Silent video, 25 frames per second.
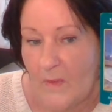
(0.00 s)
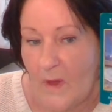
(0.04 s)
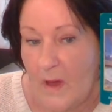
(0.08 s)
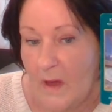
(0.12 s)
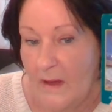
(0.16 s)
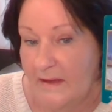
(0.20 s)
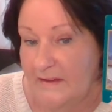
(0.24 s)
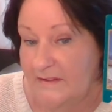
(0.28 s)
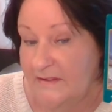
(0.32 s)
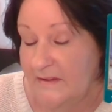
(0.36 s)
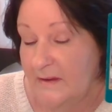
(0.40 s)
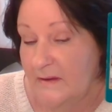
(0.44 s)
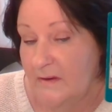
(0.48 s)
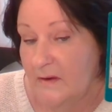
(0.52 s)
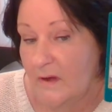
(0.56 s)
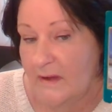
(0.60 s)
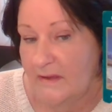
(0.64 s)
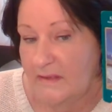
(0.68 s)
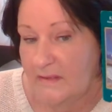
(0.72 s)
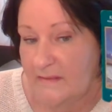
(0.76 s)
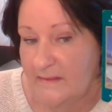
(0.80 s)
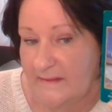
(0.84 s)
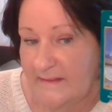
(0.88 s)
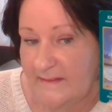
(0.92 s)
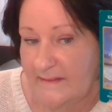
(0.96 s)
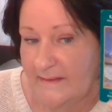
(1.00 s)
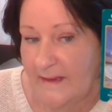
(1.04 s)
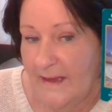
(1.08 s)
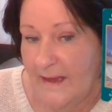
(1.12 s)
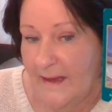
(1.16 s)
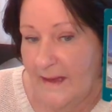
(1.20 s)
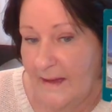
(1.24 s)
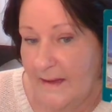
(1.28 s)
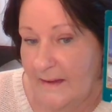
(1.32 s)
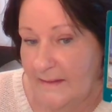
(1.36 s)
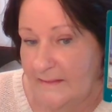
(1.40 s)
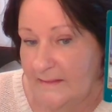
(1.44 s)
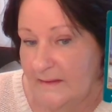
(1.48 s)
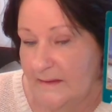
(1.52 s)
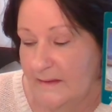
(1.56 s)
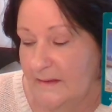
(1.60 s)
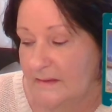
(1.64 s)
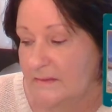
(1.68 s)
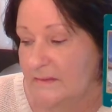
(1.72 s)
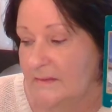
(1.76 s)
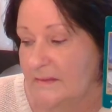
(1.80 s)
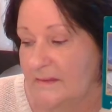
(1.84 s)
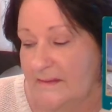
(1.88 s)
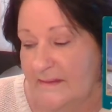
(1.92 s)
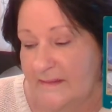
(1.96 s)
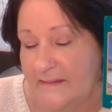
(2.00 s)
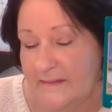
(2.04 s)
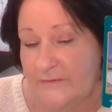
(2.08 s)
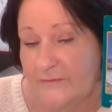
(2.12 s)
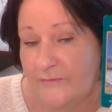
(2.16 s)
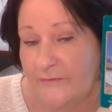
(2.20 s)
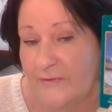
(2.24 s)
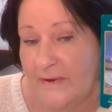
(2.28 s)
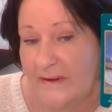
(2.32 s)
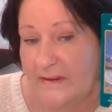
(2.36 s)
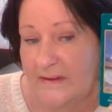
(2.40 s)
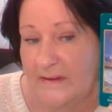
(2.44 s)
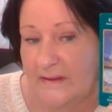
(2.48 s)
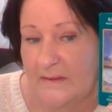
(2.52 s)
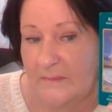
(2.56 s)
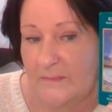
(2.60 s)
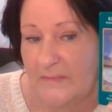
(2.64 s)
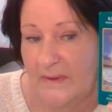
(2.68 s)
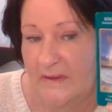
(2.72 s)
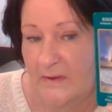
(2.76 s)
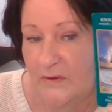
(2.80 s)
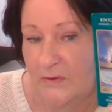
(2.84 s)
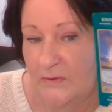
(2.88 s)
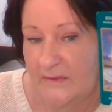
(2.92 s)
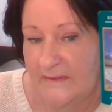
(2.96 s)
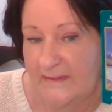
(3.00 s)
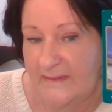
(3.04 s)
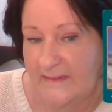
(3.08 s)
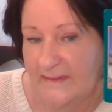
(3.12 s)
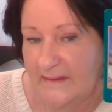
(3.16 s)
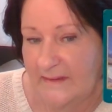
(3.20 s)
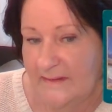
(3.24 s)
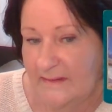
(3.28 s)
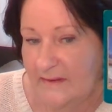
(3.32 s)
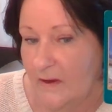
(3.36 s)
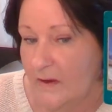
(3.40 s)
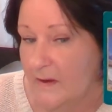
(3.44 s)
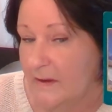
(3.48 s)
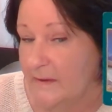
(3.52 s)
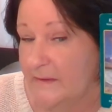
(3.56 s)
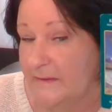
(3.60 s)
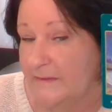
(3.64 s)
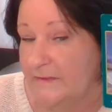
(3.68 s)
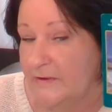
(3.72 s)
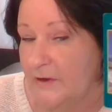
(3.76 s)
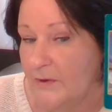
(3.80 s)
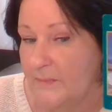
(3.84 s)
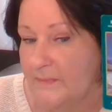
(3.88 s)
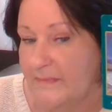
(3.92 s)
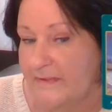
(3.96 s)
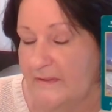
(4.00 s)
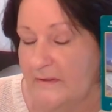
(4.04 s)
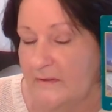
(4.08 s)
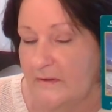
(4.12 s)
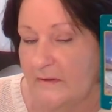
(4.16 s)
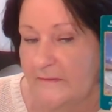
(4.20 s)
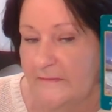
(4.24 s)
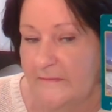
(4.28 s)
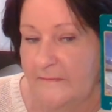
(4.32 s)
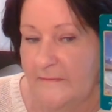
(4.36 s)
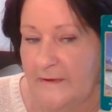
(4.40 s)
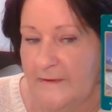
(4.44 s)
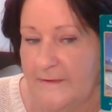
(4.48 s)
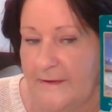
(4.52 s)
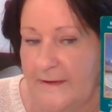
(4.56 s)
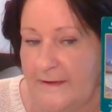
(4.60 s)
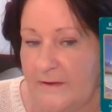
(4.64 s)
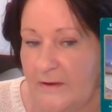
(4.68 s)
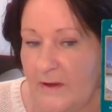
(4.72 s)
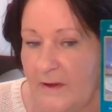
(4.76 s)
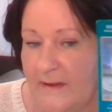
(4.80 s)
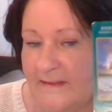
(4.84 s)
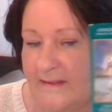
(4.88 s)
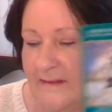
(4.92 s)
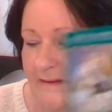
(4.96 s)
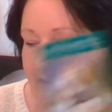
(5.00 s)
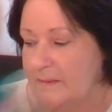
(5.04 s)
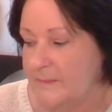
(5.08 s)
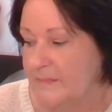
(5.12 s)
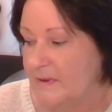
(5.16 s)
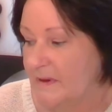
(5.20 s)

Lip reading: I actually like this card in this reading because it kind of tops it off very nicely.